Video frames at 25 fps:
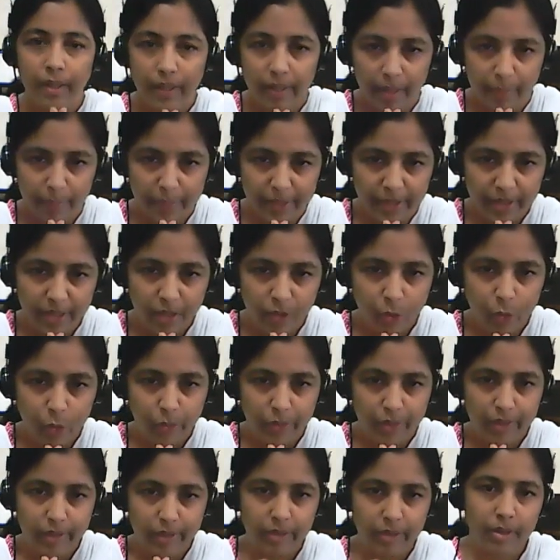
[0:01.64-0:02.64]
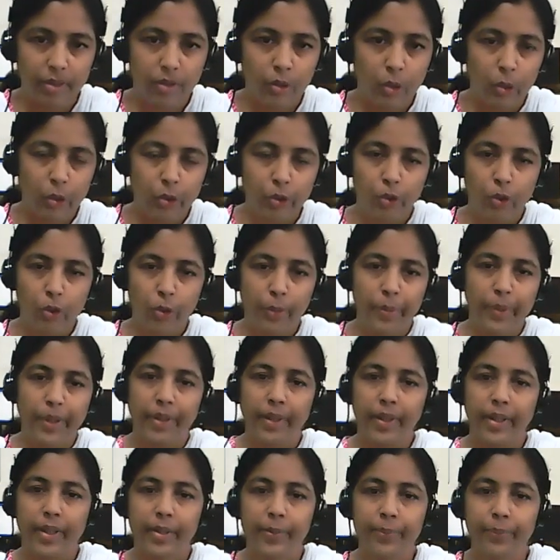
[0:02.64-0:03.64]
Namaste students. First of all,
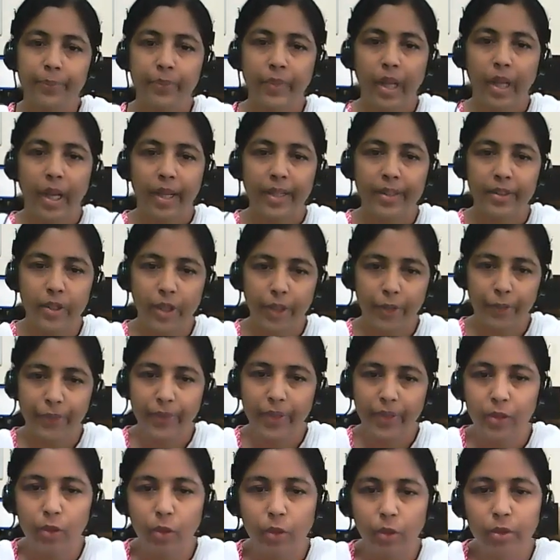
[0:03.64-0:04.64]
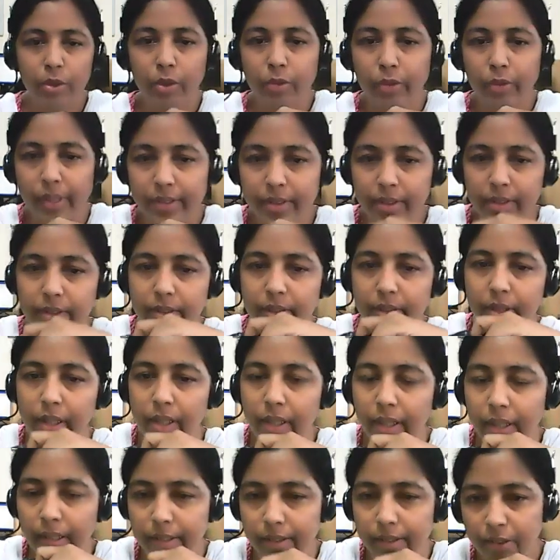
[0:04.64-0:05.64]
I, JVWU Dr. Y.
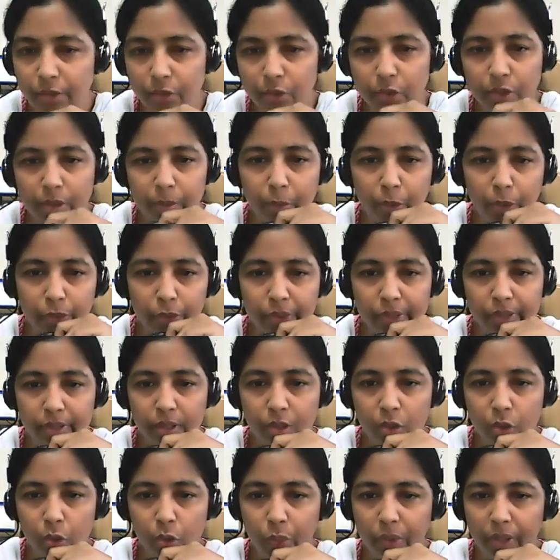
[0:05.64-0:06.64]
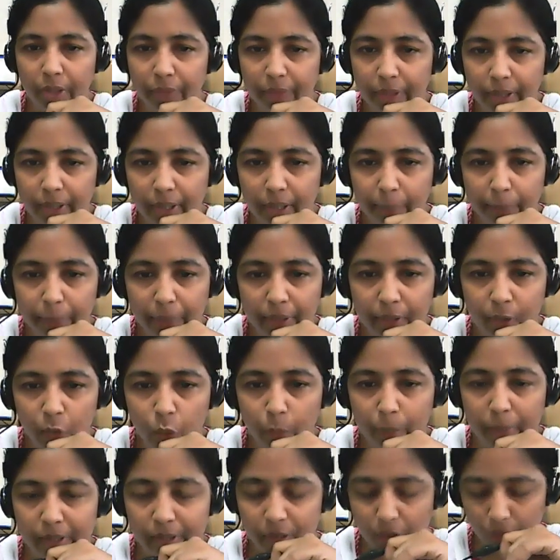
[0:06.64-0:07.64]
Chandrakala, Assistant Professor, Jyoti Vidyapeeth,
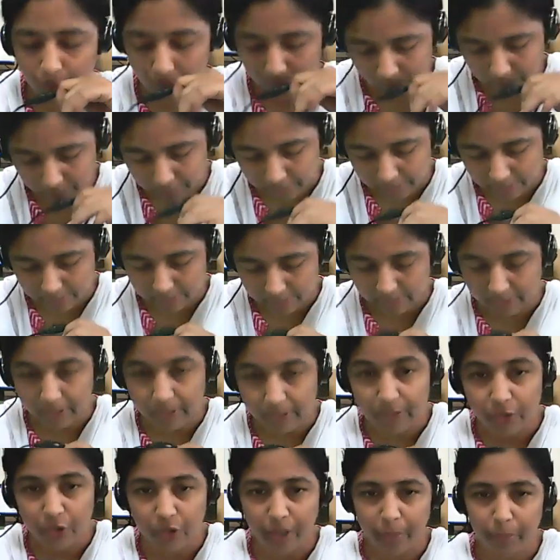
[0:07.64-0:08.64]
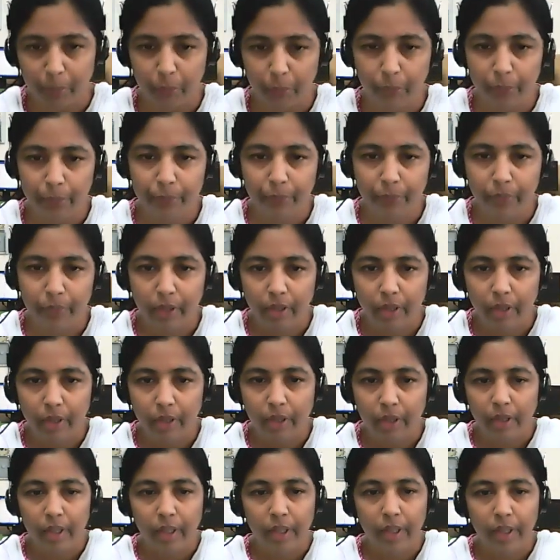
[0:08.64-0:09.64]
Women's University, Jaipur.
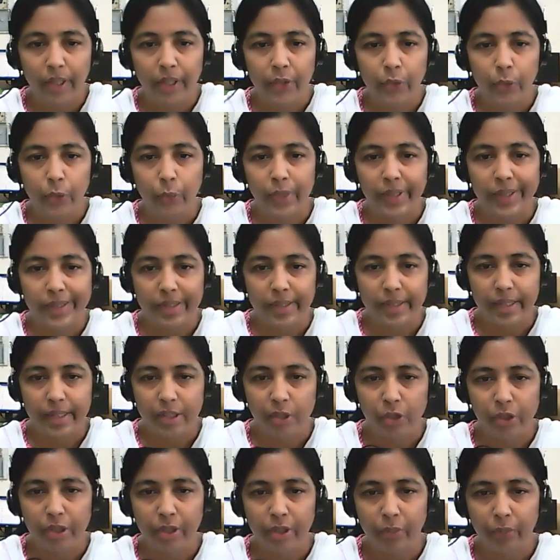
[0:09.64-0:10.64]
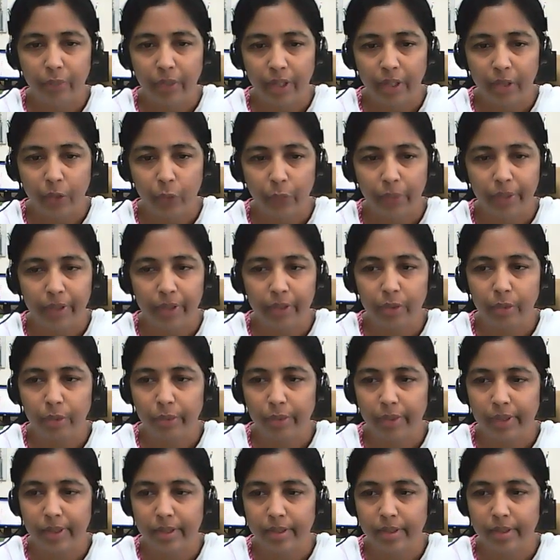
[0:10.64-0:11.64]
In today's session, we are going to
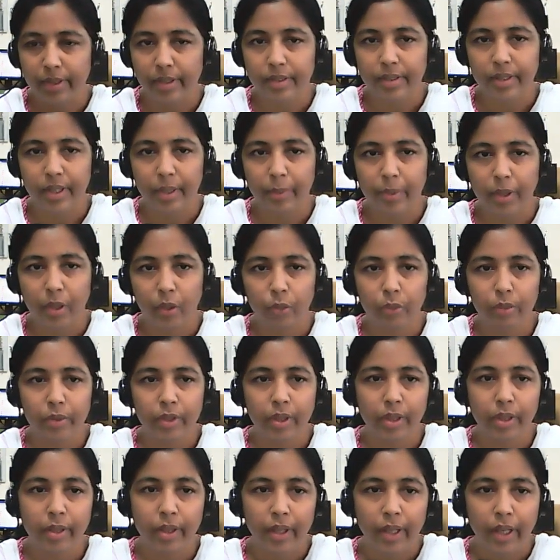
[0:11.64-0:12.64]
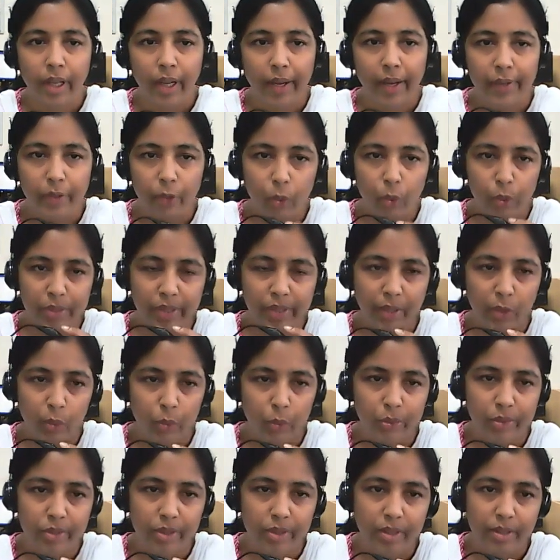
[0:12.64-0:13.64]
discuss about the
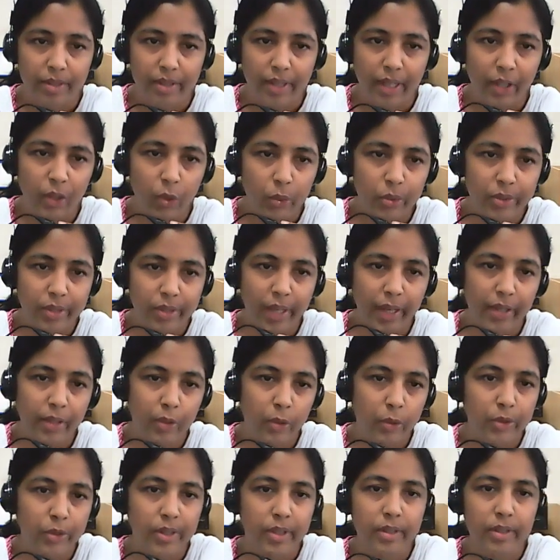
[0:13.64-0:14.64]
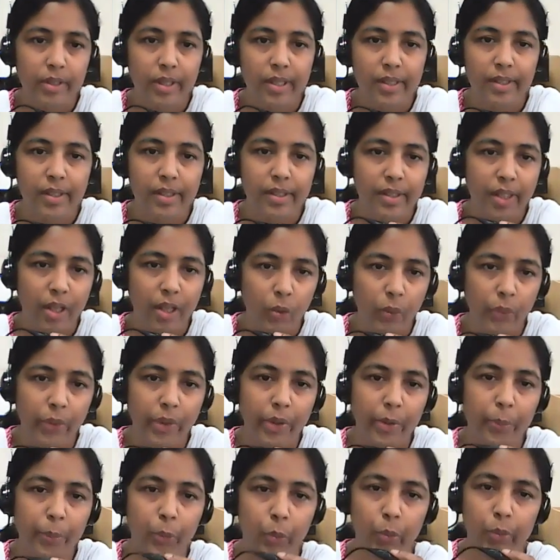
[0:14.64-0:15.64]
endocytosis. Endocytosis is a
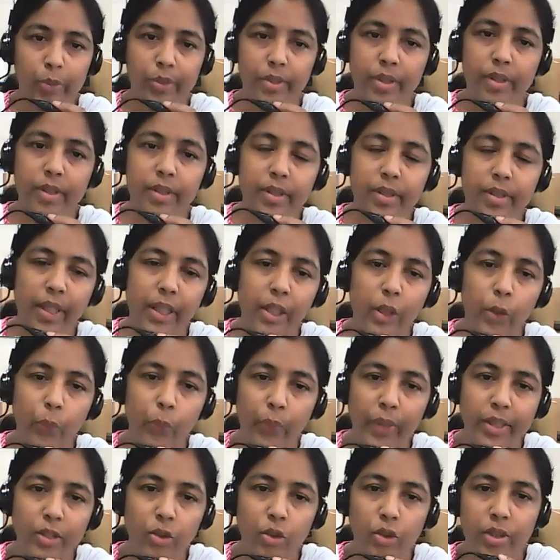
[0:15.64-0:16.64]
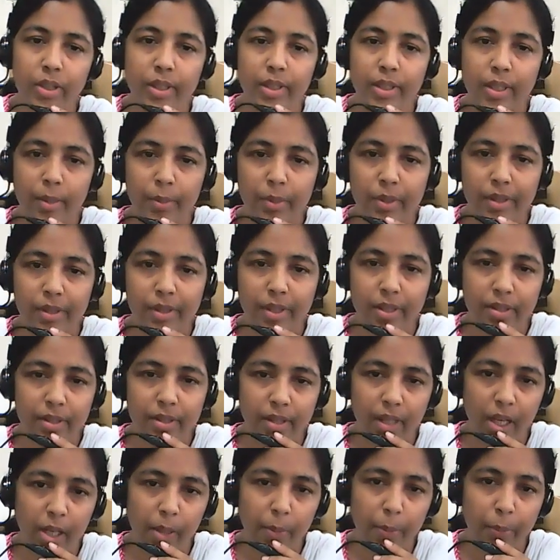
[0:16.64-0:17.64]
cellular process in which the substances
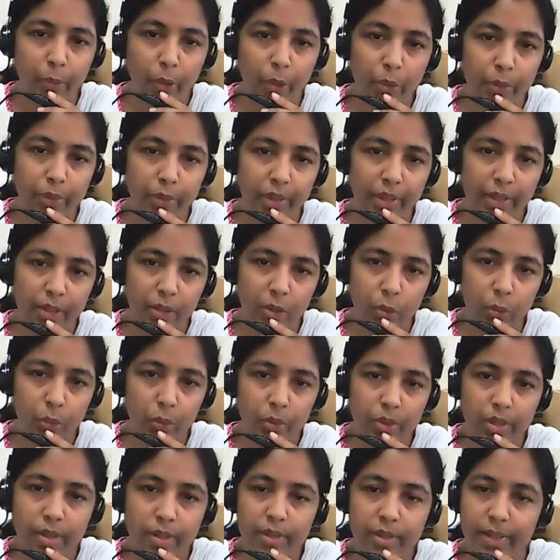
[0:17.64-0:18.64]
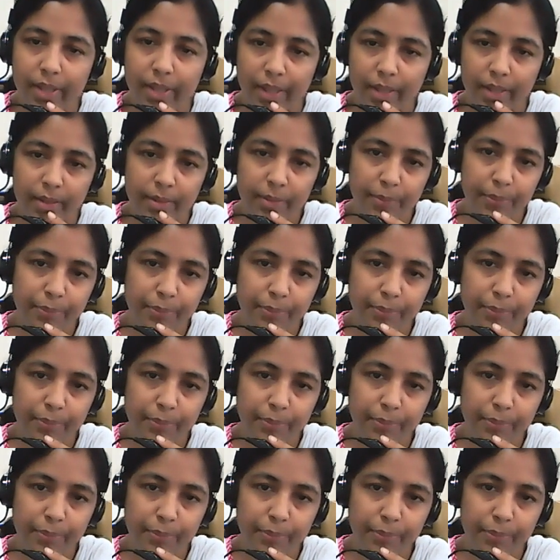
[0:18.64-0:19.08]
are brought into the cell.